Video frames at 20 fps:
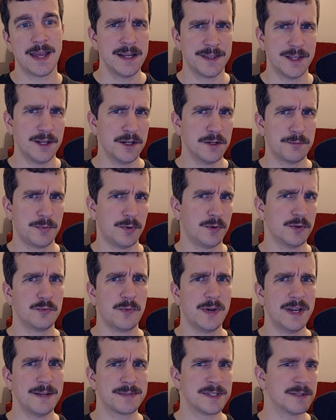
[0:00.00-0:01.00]
Their board
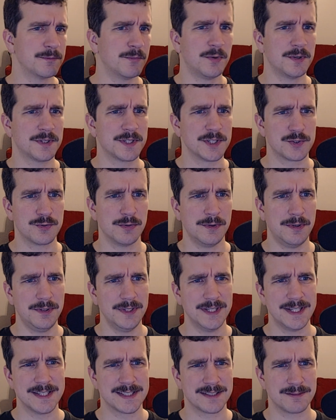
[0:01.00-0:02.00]
wipes and board
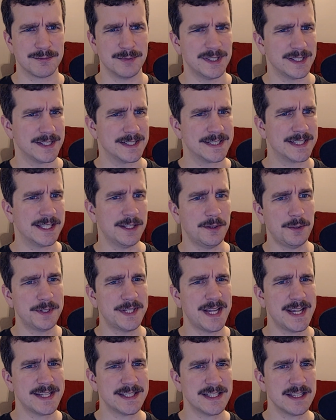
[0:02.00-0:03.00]
control is really skill
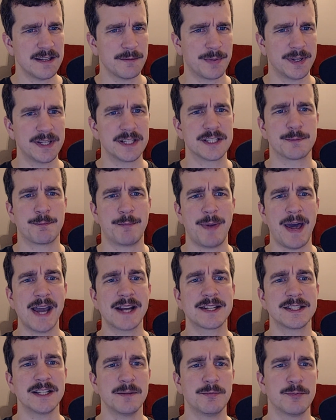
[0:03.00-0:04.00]
testing, but it's
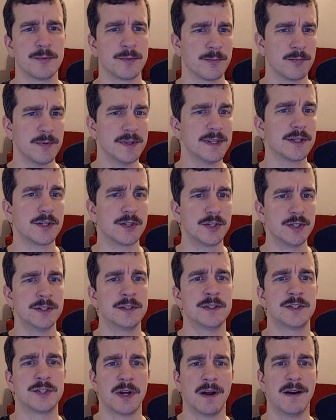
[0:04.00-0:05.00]
backed up with really
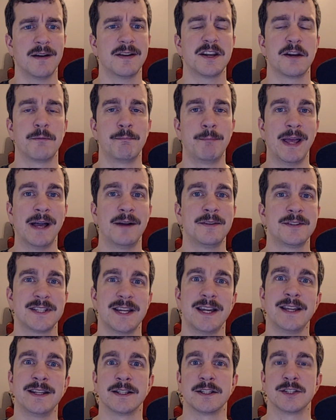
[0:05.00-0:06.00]
good targeted bounce
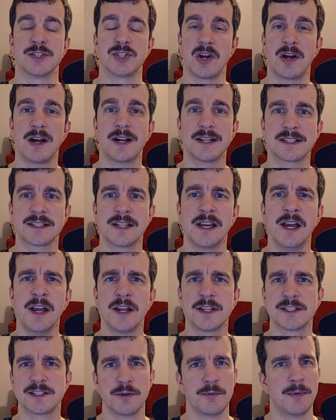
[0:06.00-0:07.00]
and exhaust.
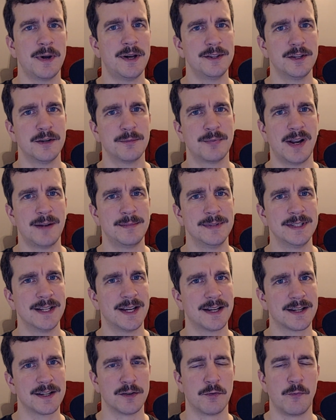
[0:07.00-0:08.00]
So while they're probably
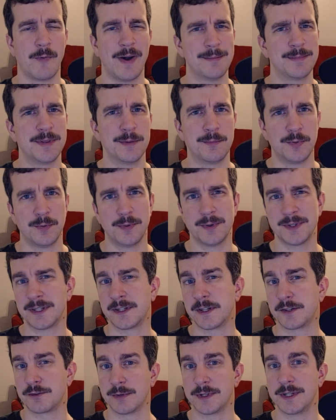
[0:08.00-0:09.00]
not going to wipe the board
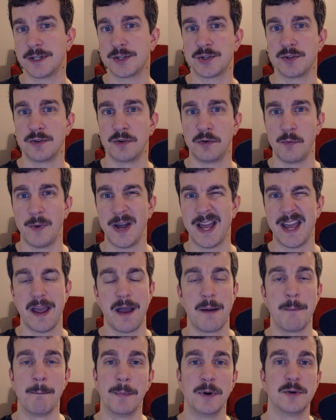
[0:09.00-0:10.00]
in a traditional way
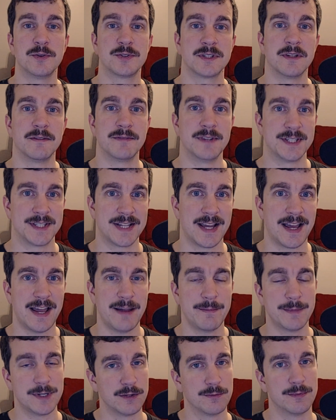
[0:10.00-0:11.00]
most of the
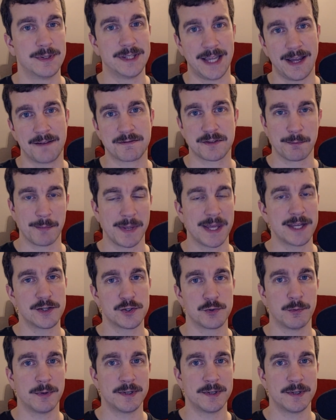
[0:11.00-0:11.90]
time, and you really have to manage